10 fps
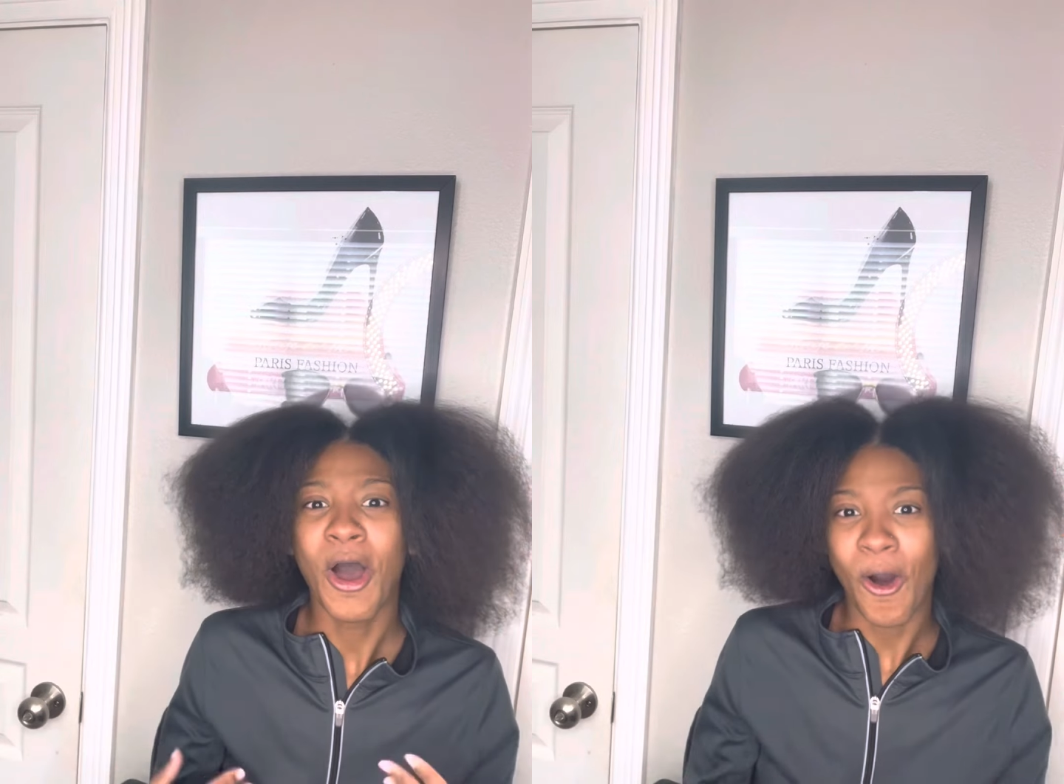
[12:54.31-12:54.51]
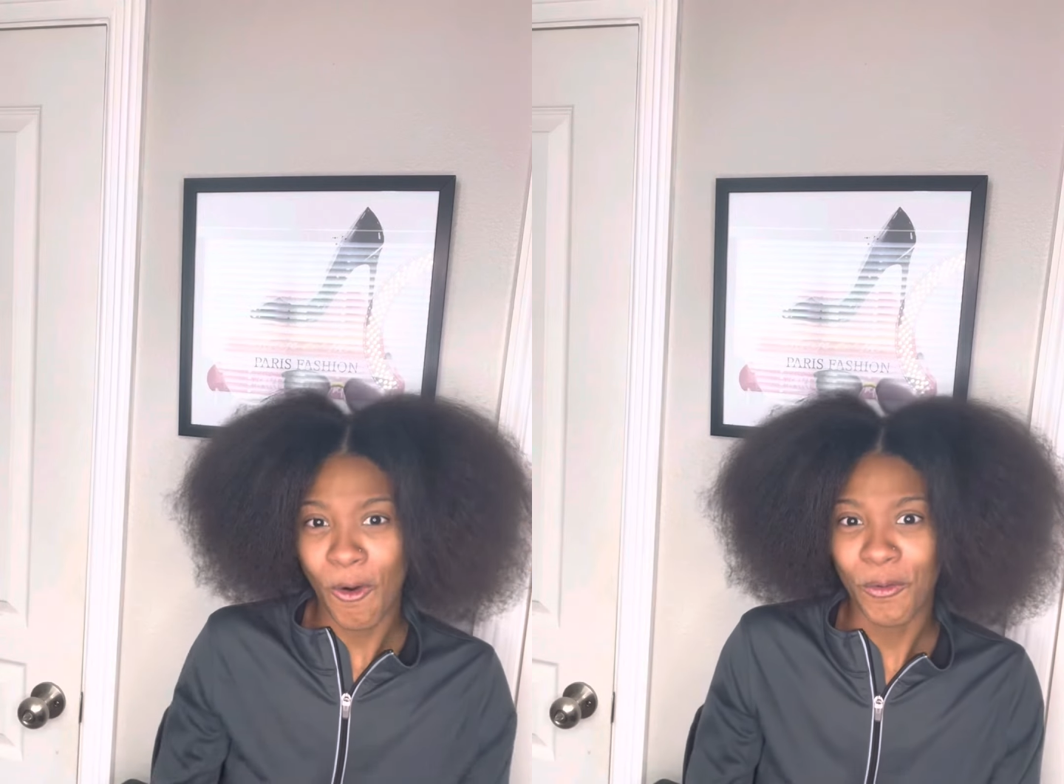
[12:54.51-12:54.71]

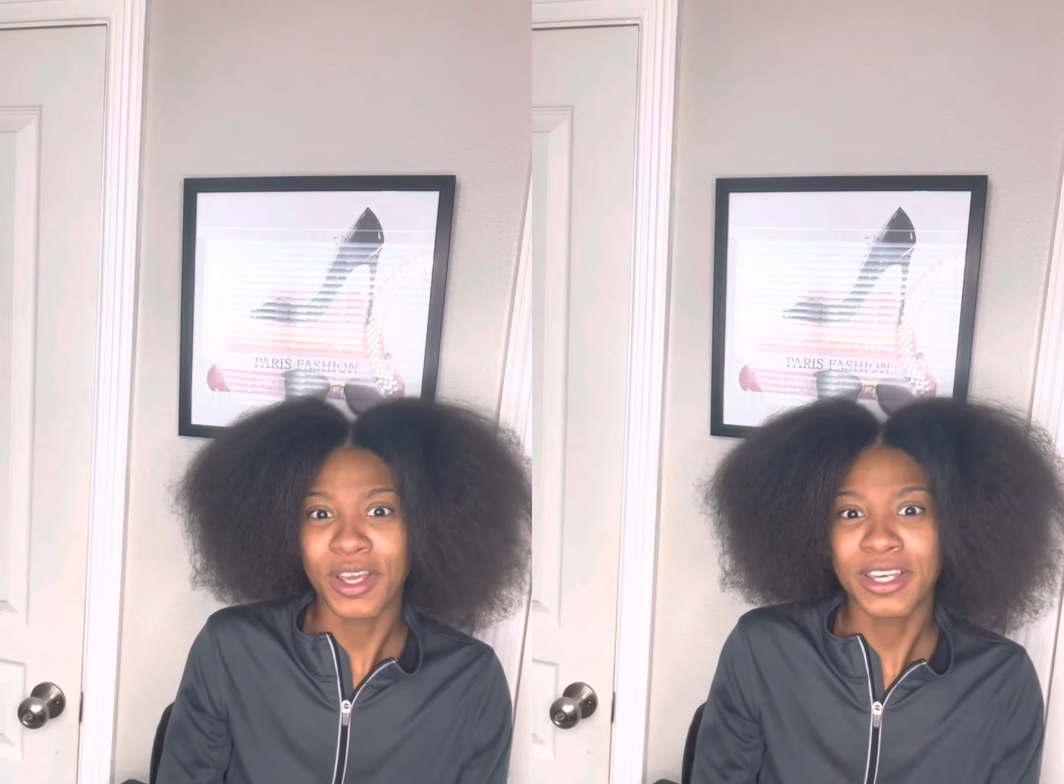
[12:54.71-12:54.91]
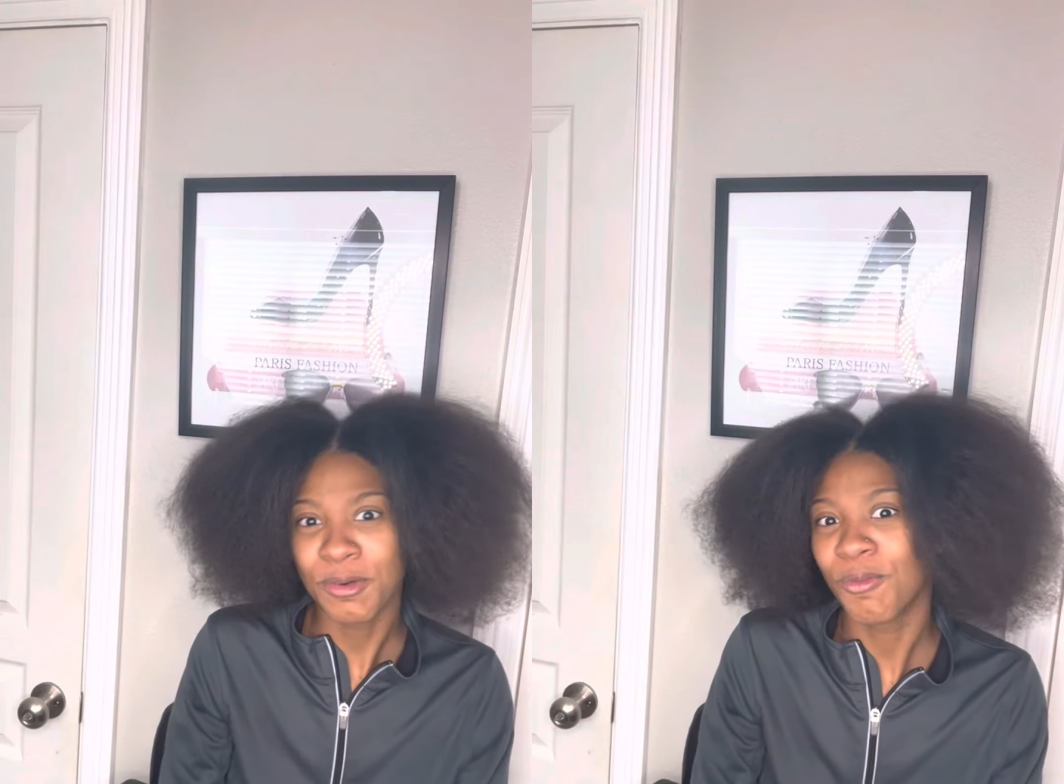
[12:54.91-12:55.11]
oh
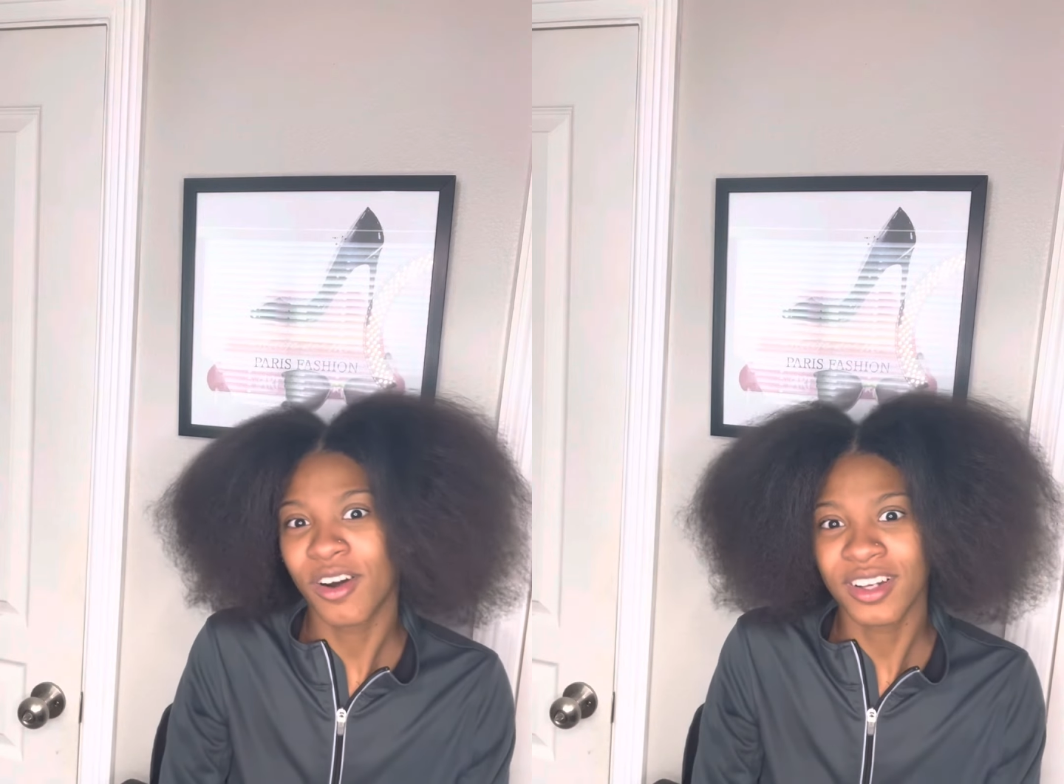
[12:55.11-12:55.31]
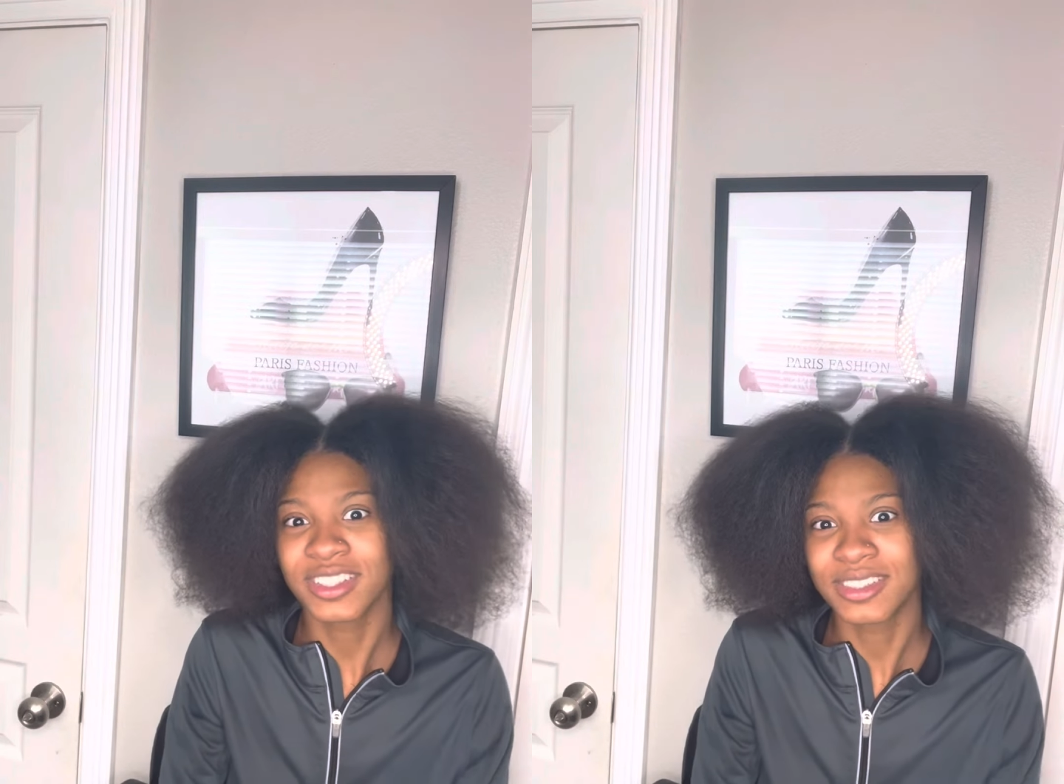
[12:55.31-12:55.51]
he
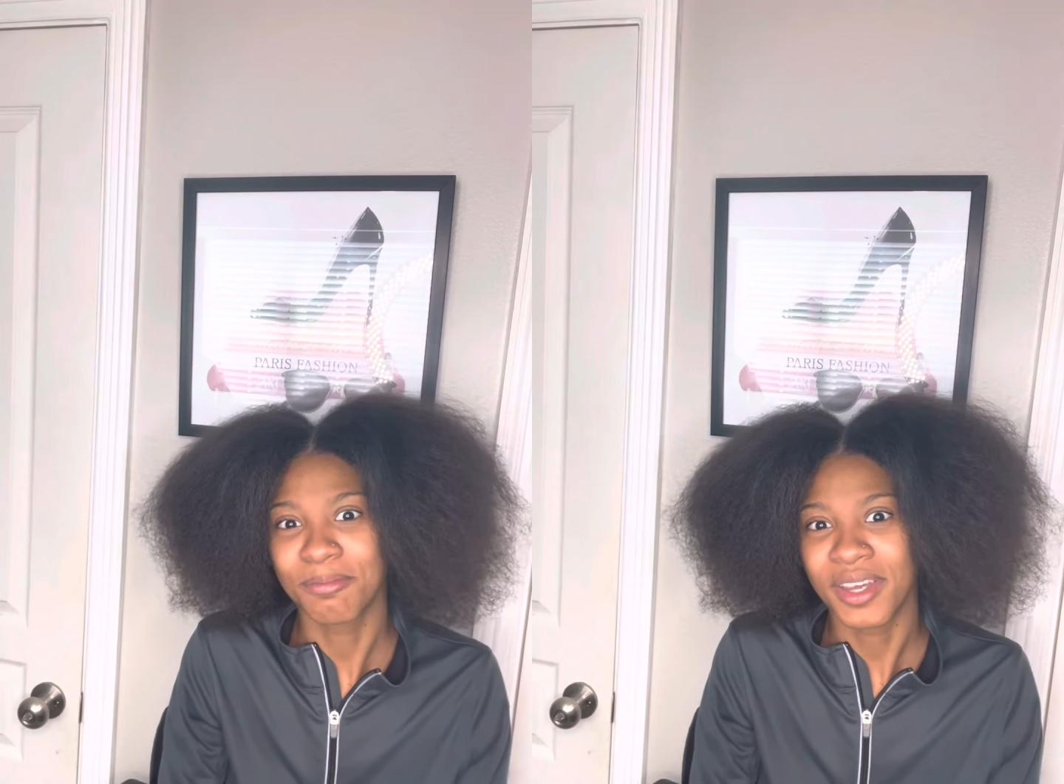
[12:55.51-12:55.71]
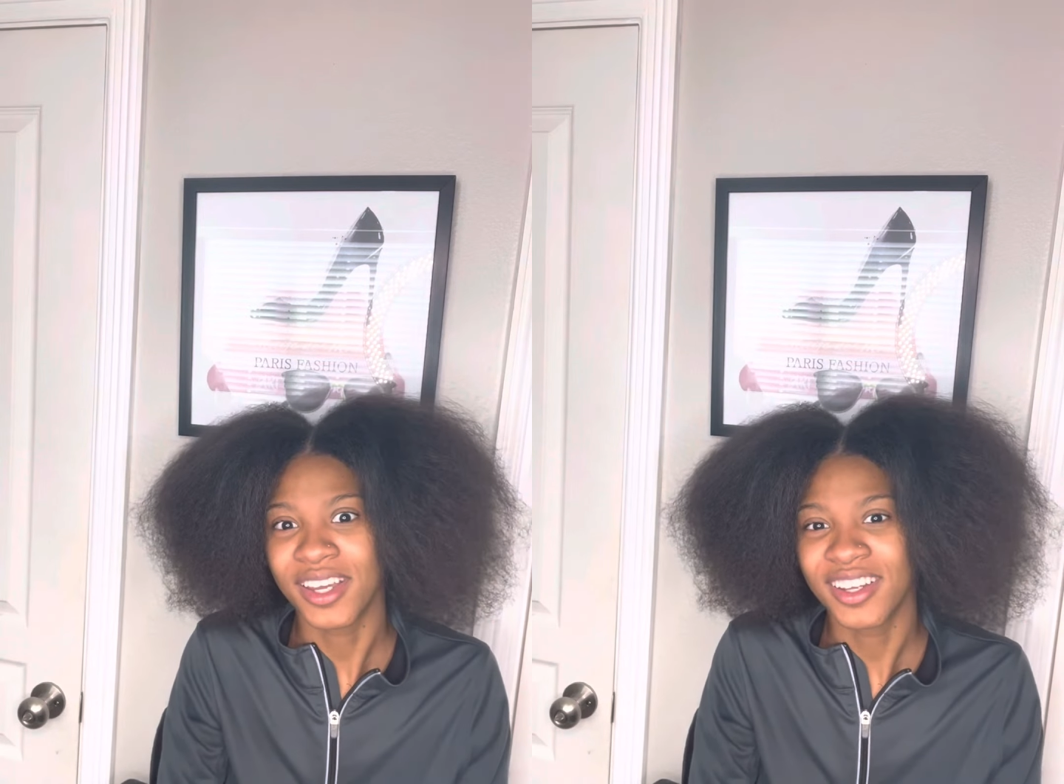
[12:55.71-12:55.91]
wants
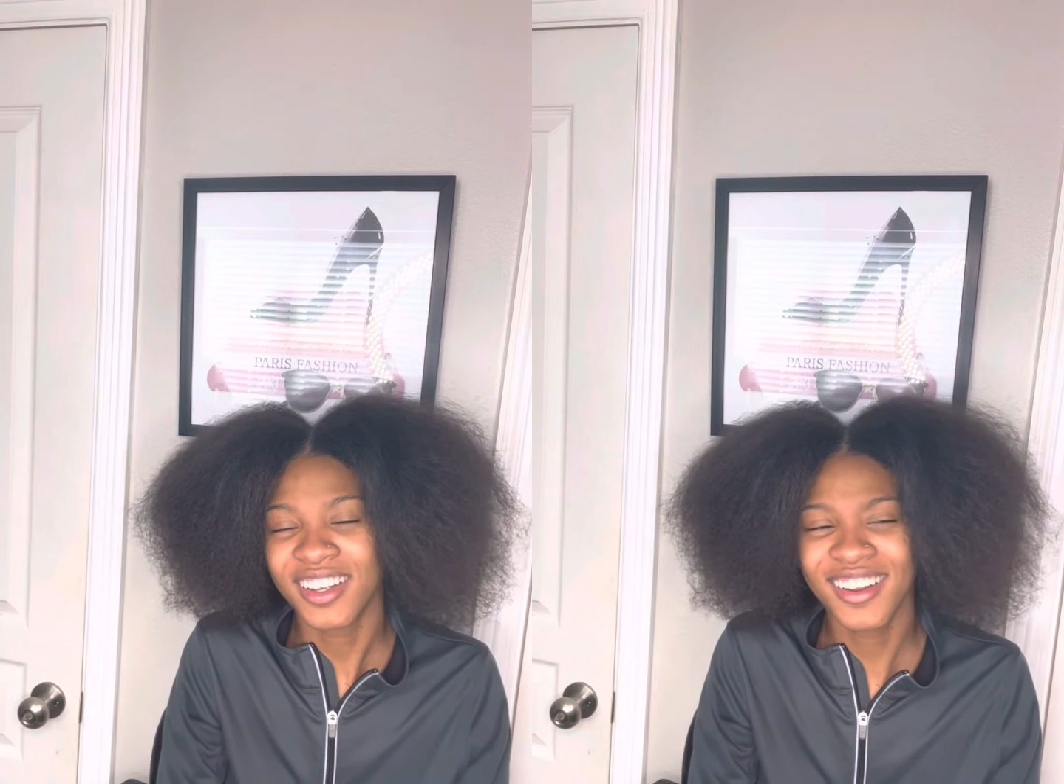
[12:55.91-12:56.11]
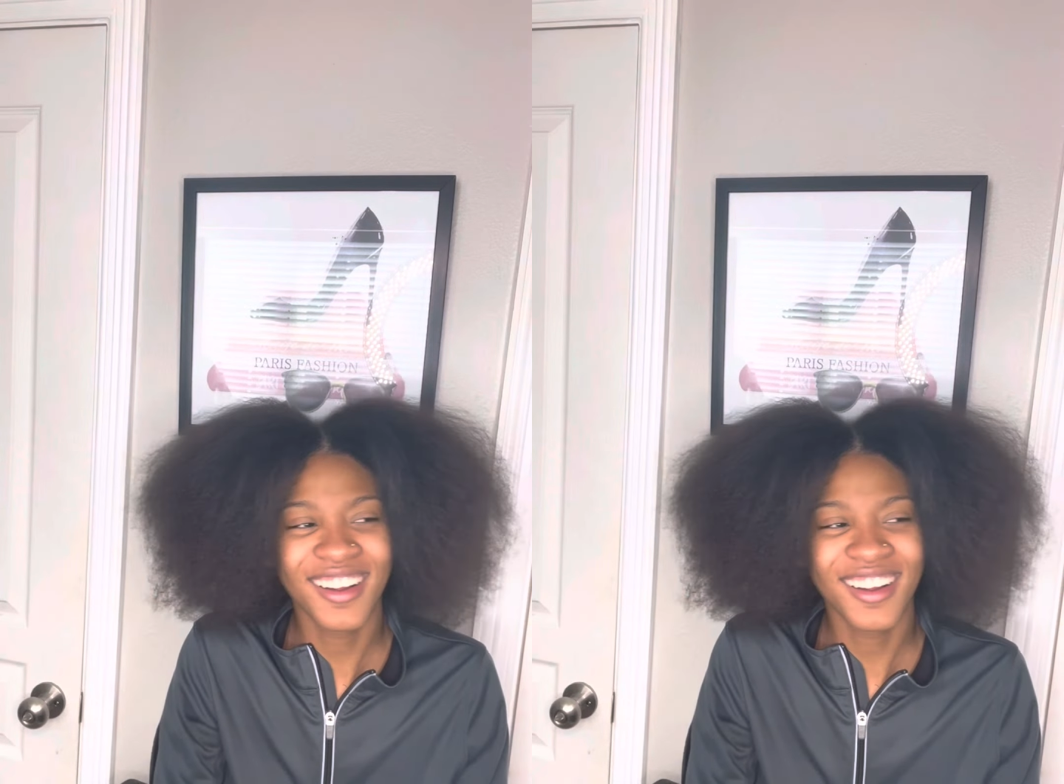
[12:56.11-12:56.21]
me.